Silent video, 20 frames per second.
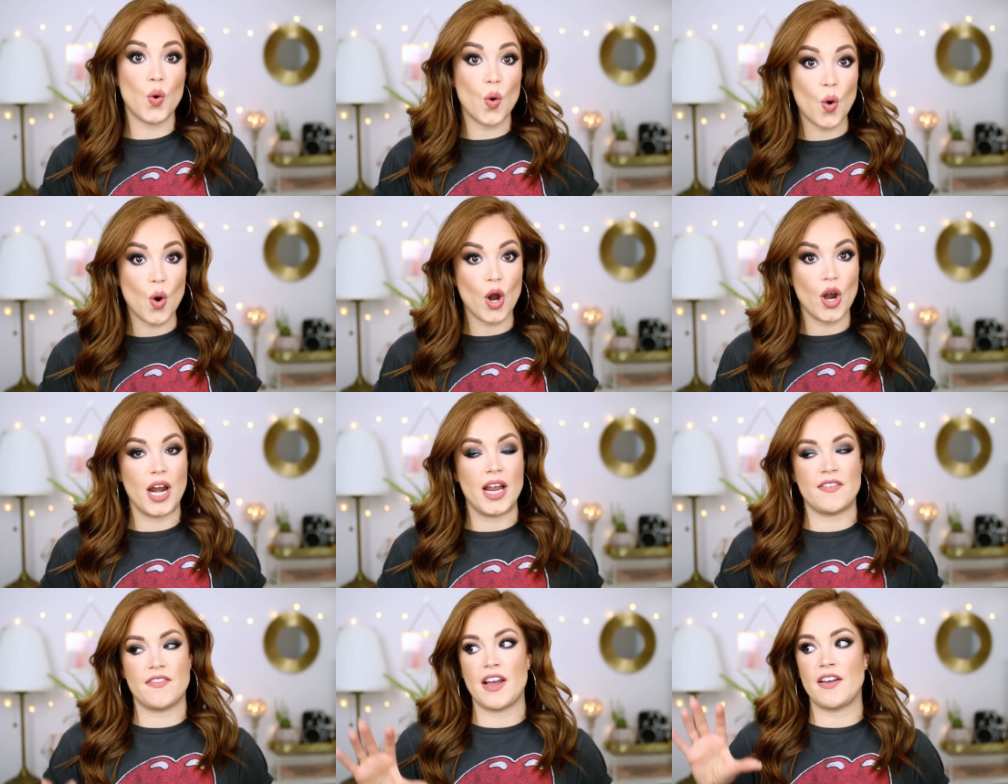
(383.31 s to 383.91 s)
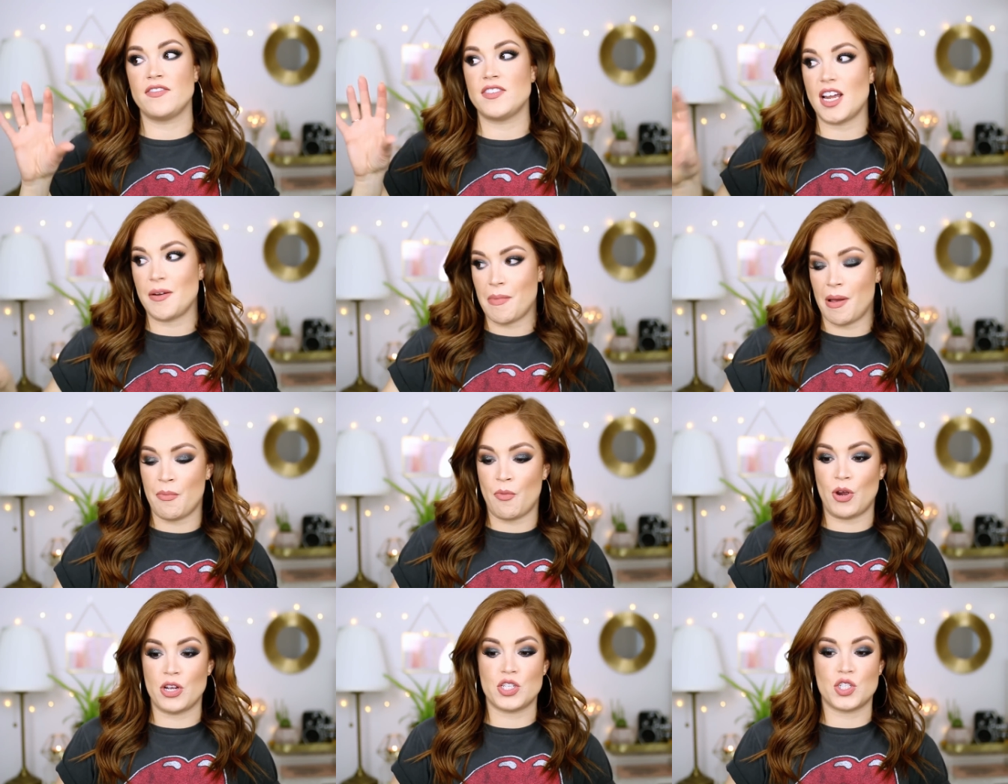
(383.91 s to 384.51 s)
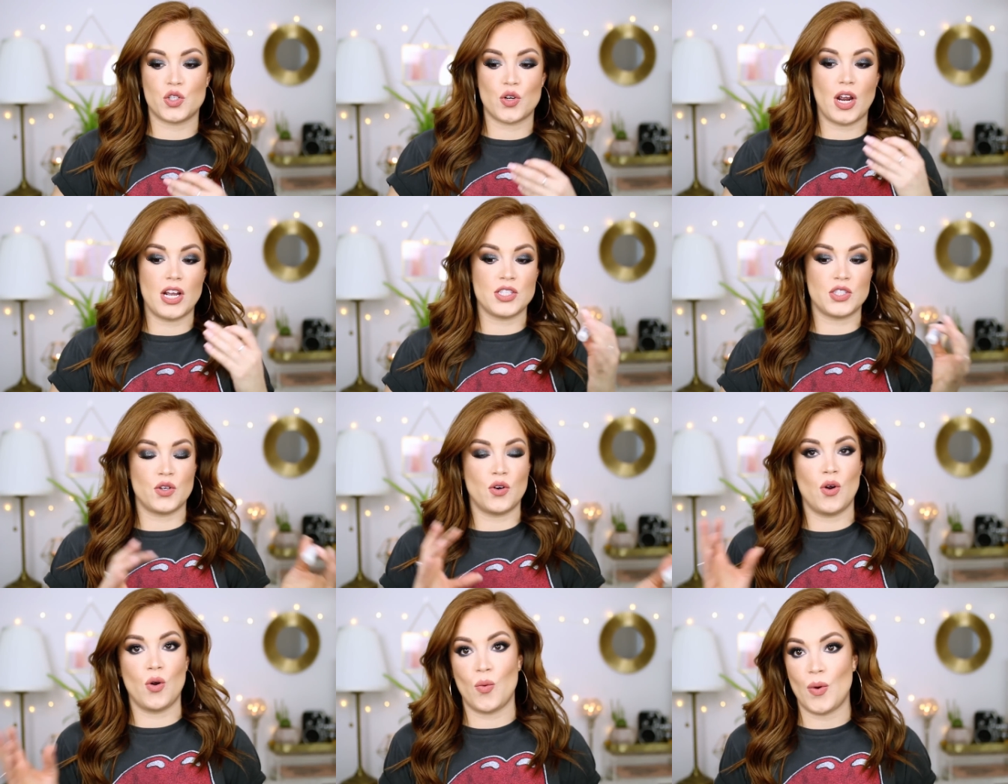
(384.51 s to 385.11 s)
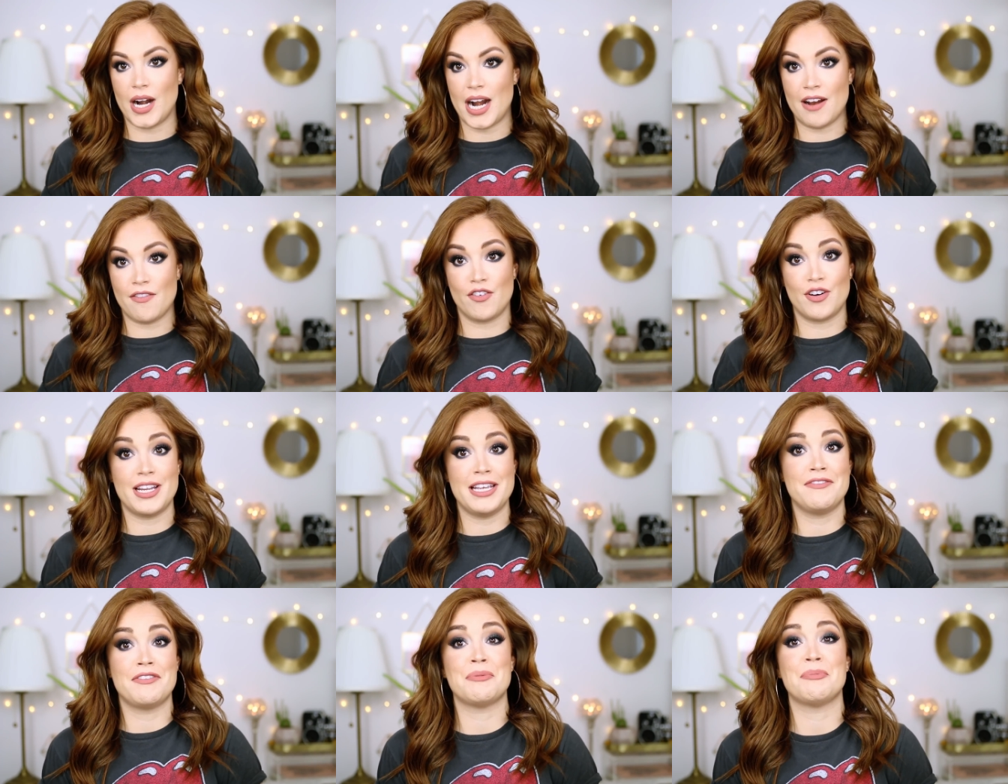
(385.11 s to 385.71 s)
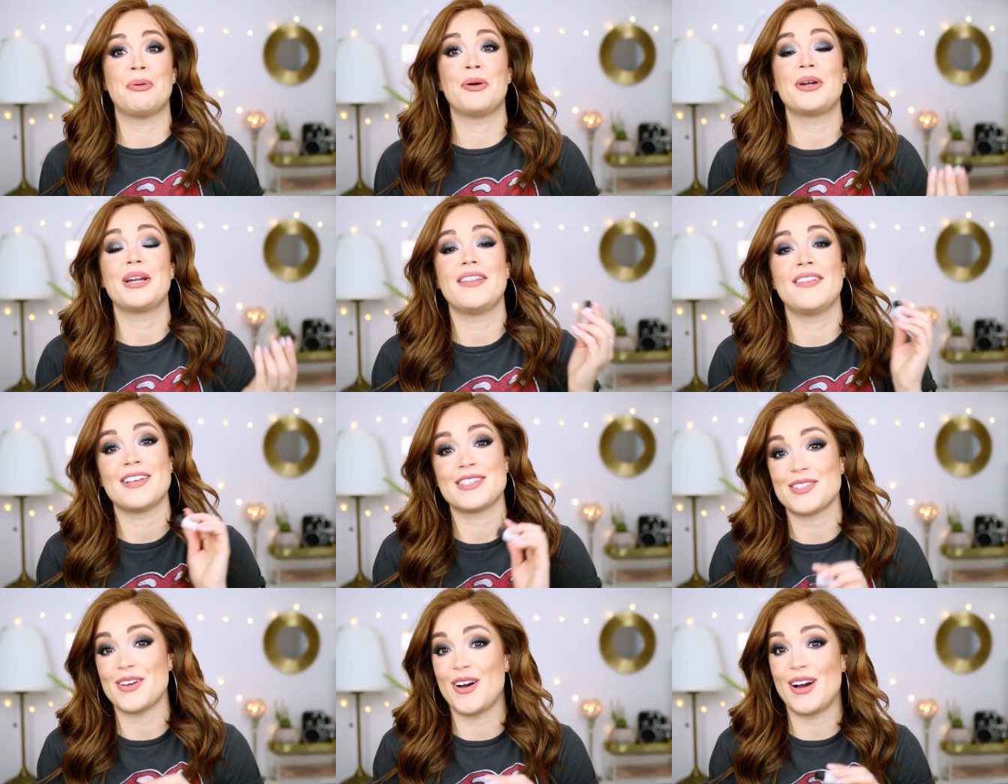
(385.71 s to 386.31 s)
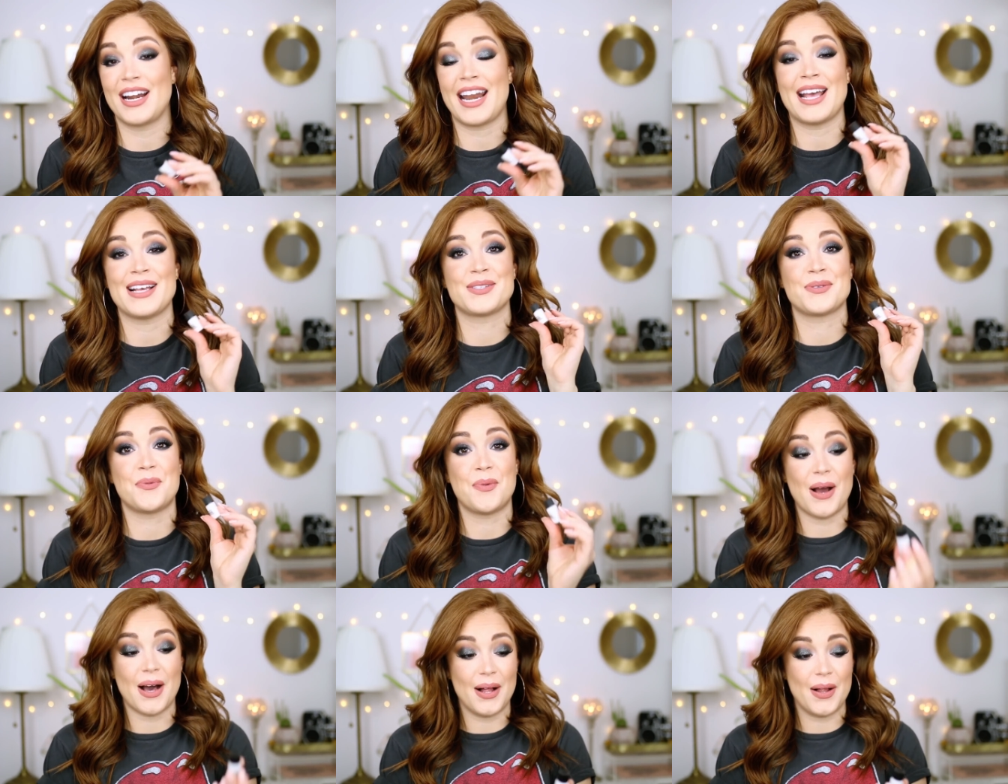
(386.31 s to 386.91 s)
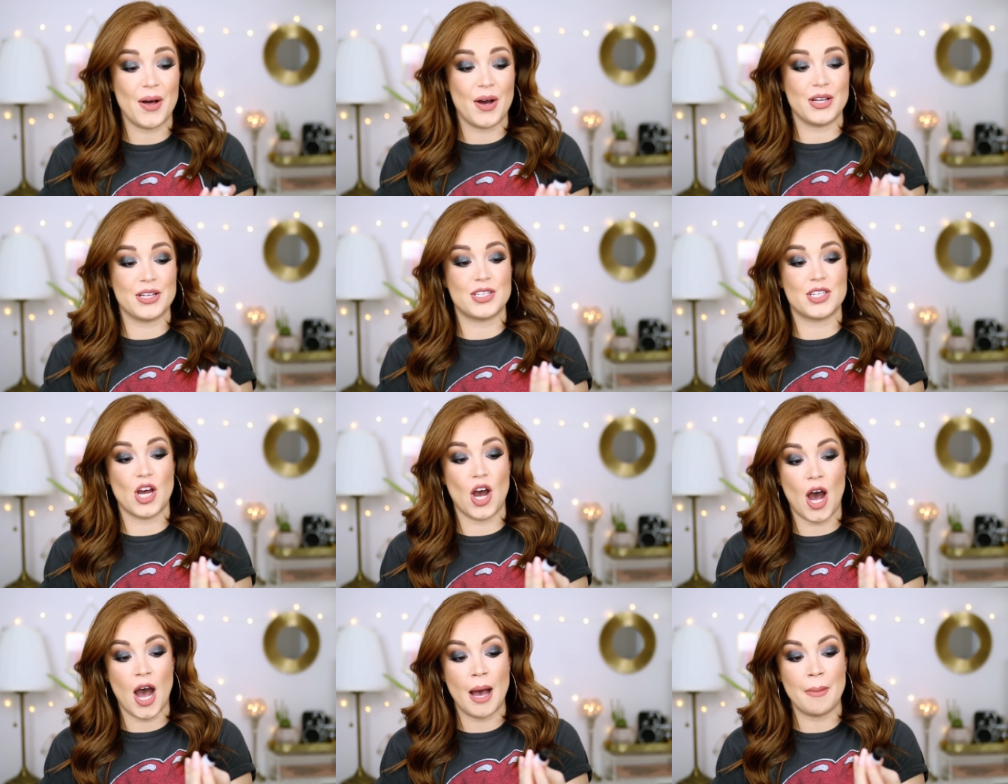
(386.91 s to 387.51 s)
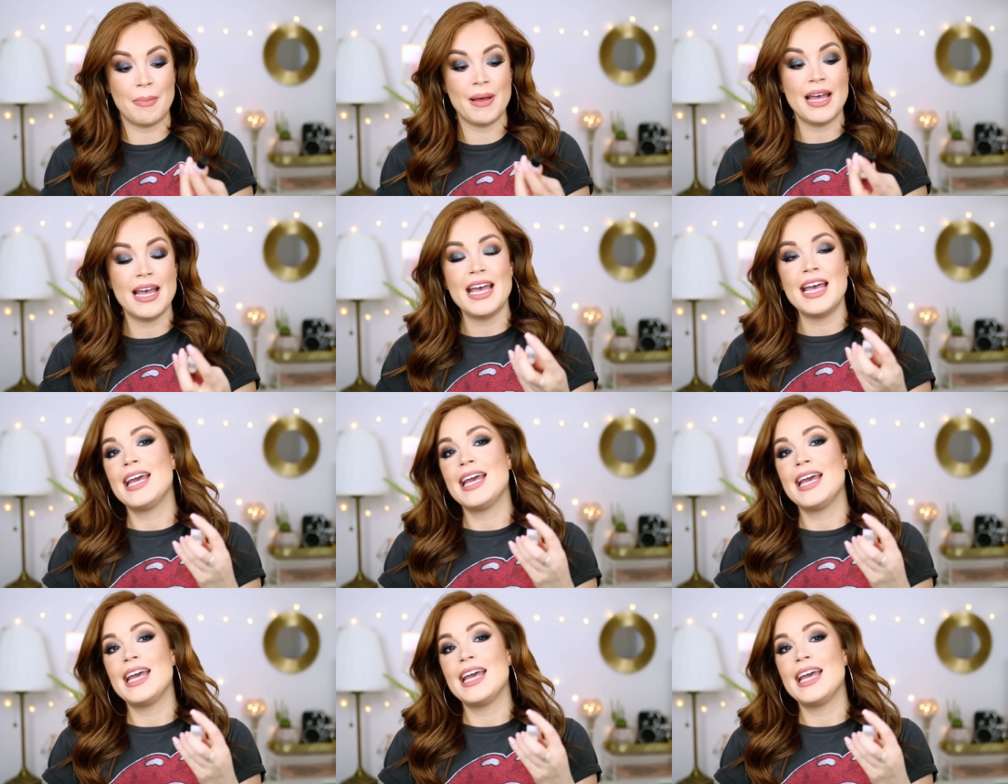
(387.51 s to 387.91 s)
or if I've done my moisturizer or whatever, even putting this on as well on top.